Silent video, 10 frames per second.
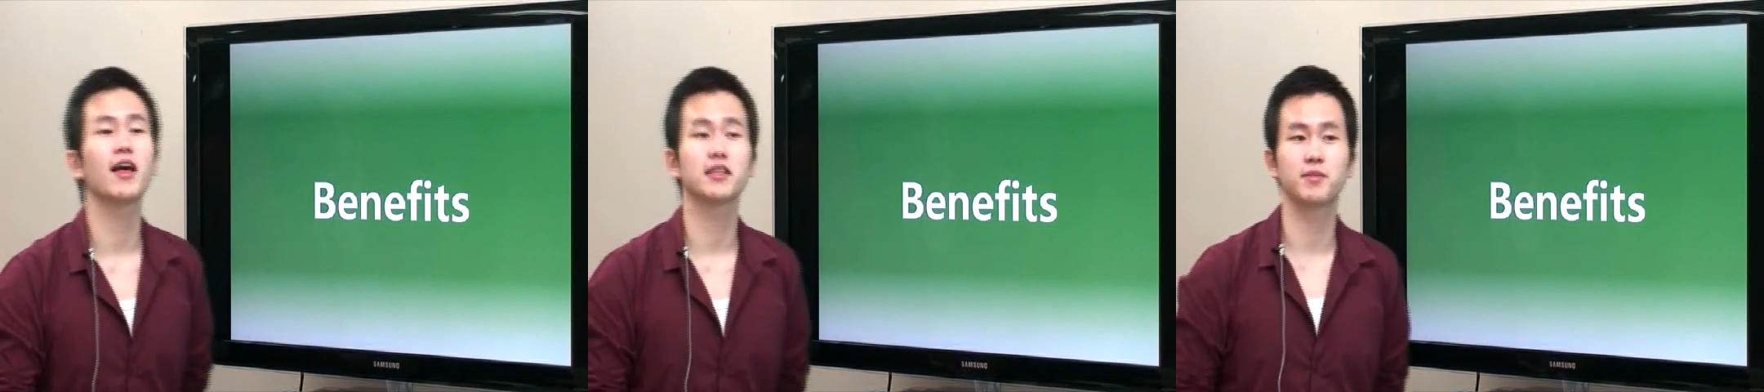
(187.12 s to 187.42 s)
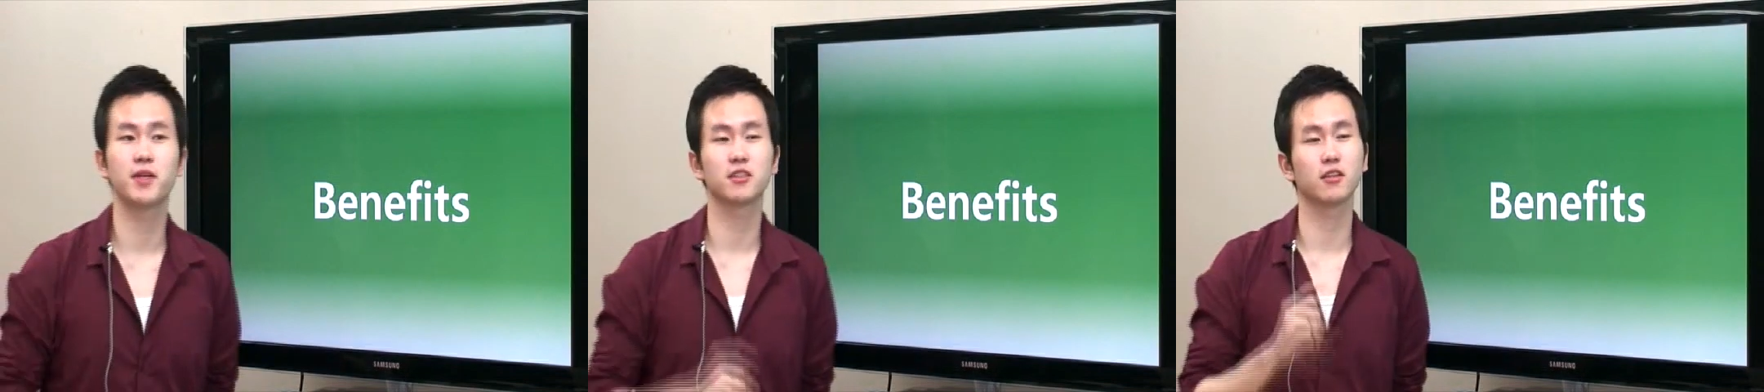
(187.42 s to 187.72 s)

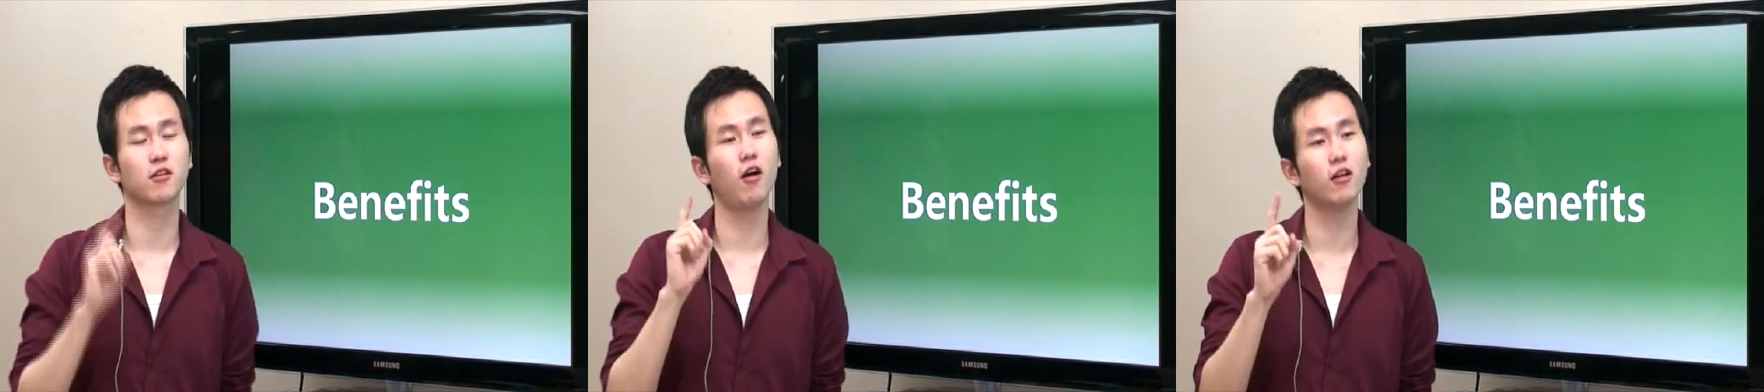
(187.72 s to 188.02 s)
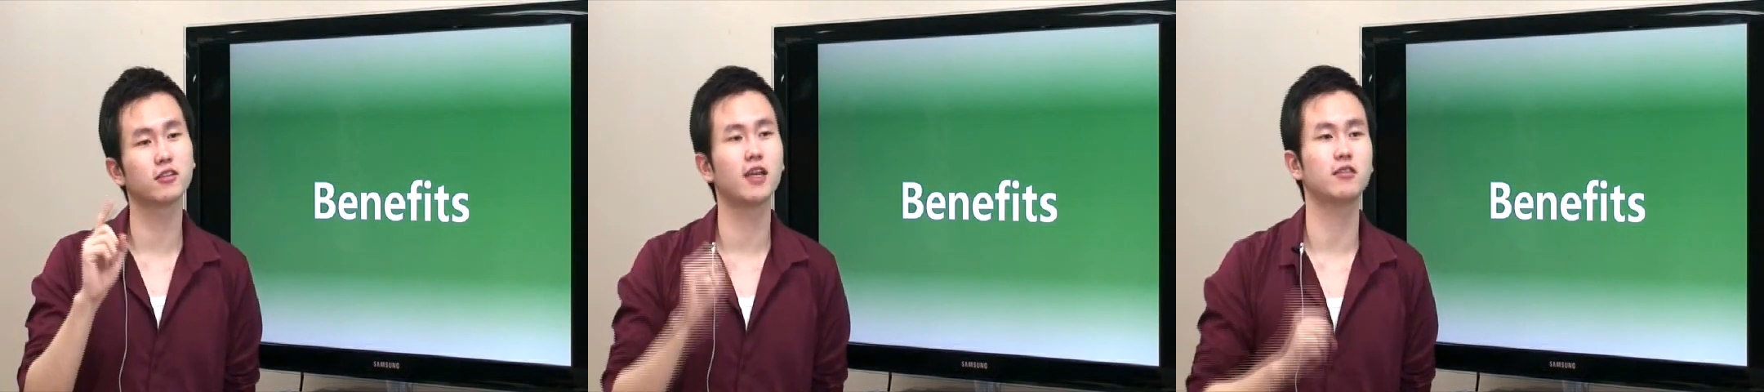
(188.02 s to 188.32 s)
let's imagine a
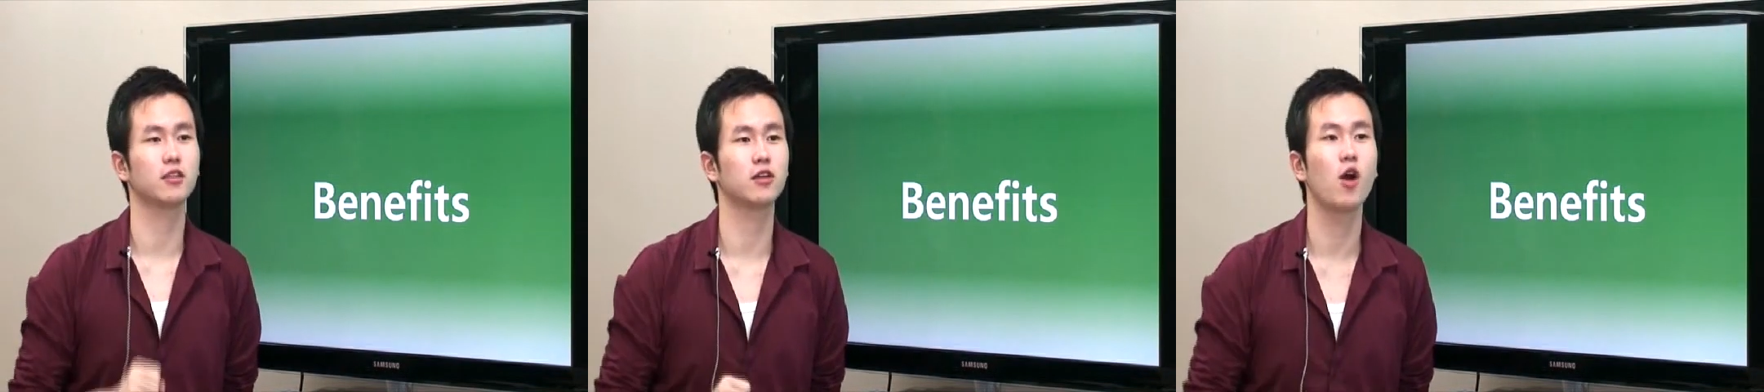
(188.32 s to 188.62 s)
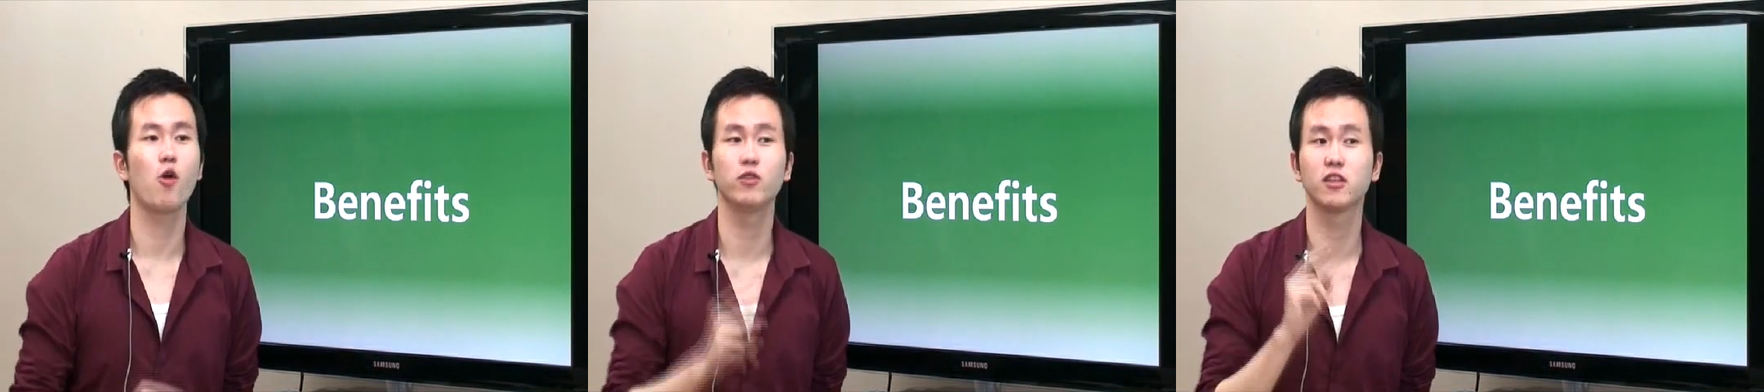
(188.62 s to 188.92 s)
call
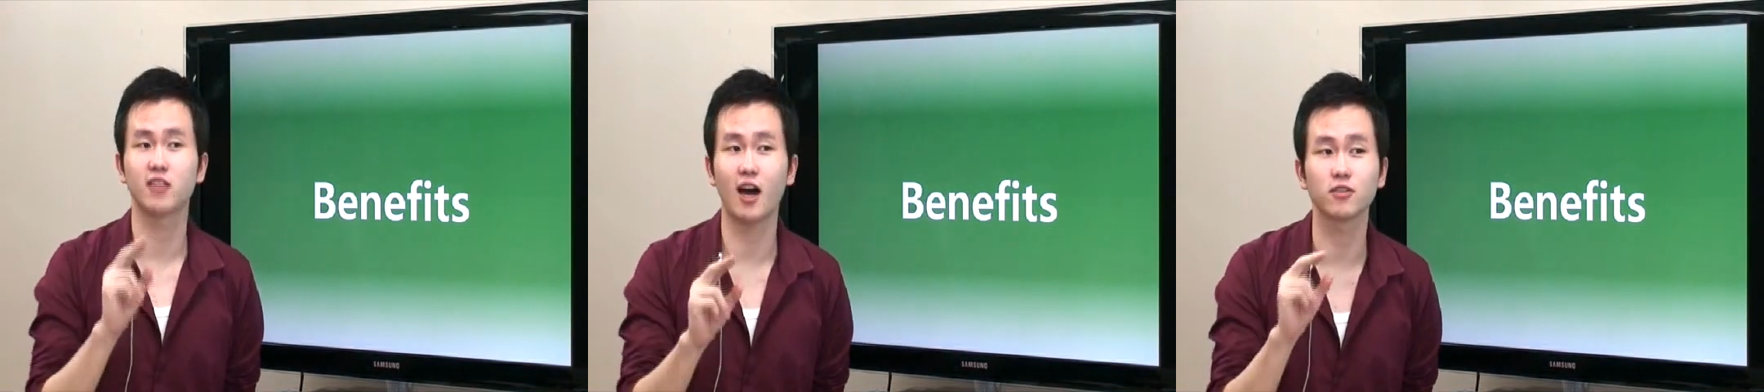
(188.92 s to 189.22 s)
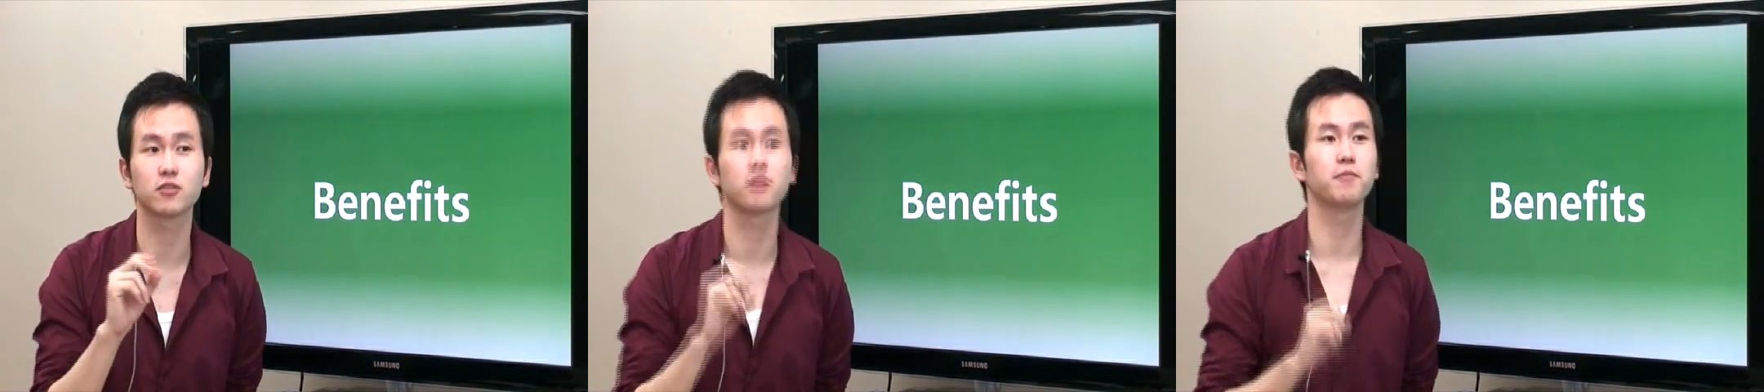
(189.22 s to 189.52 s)
center with
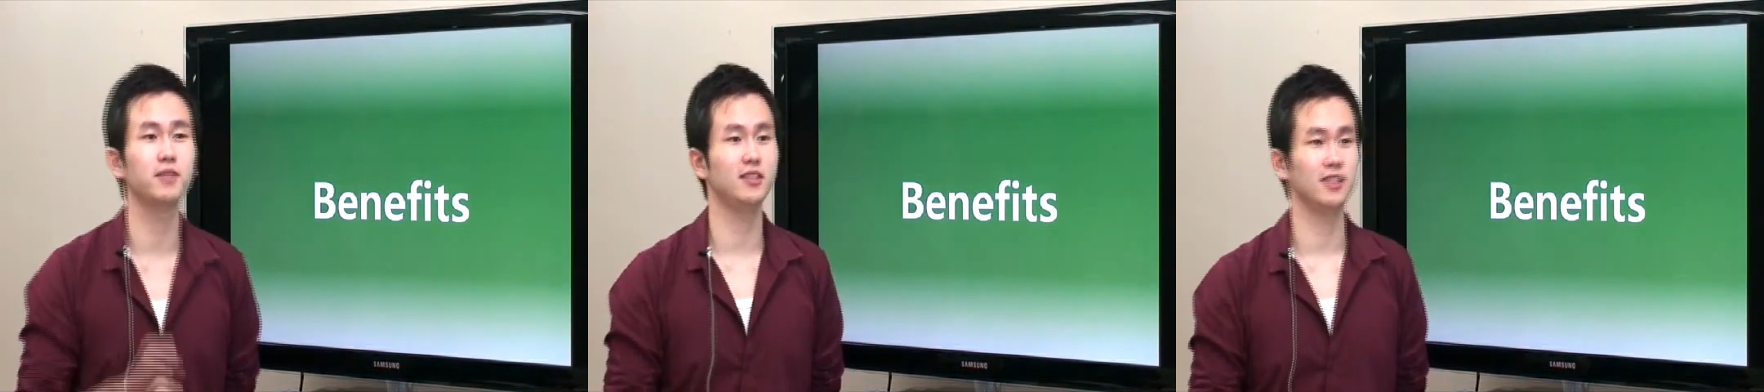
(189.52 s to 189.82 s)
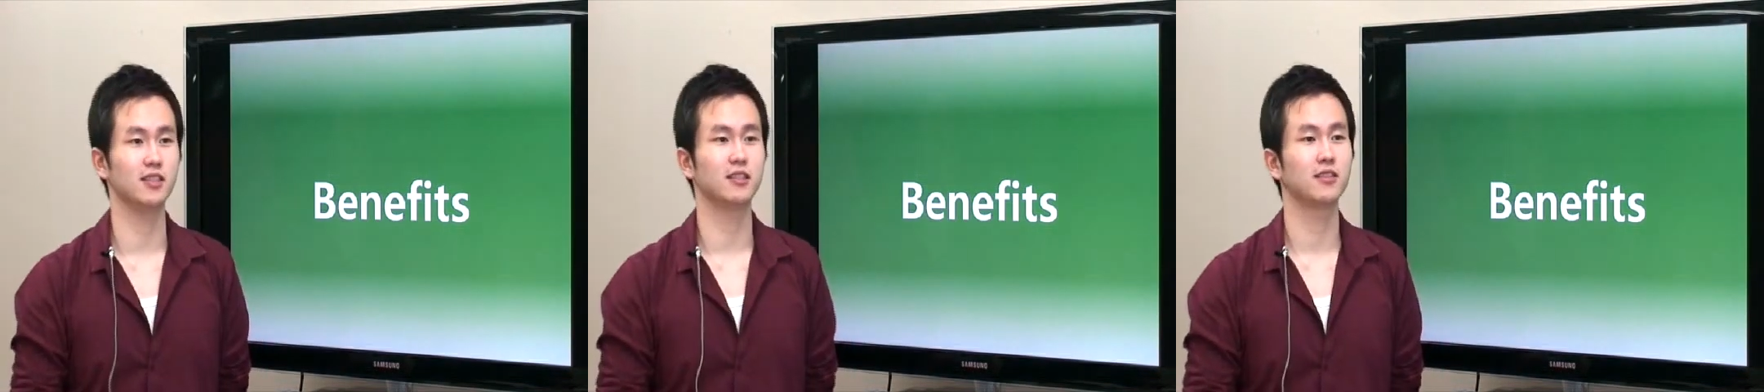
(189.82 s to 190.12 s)
1,000 of
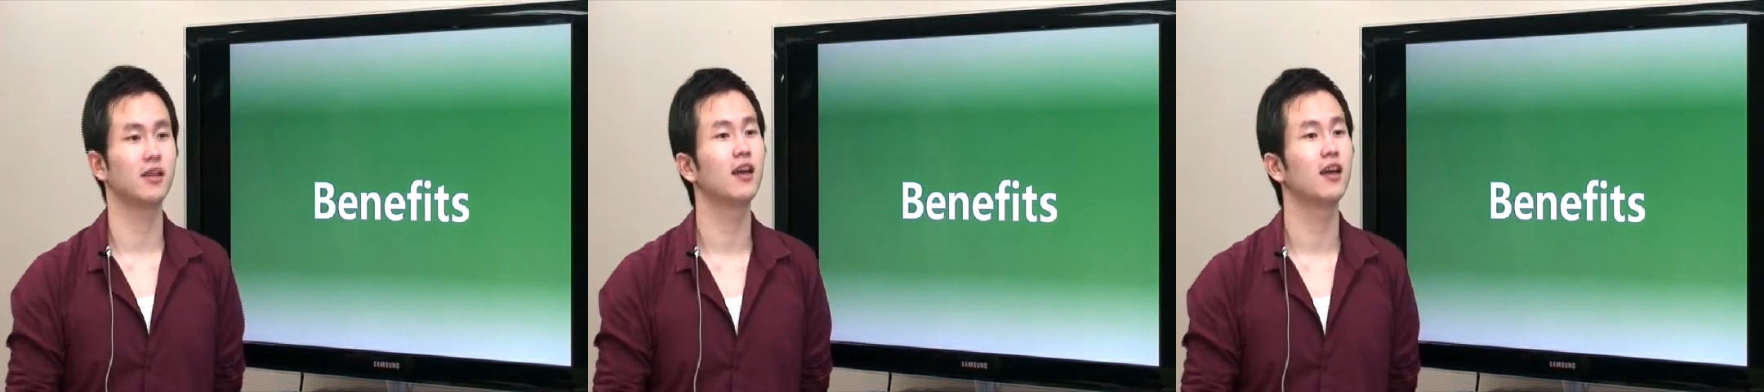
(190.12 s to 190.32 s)
PCs.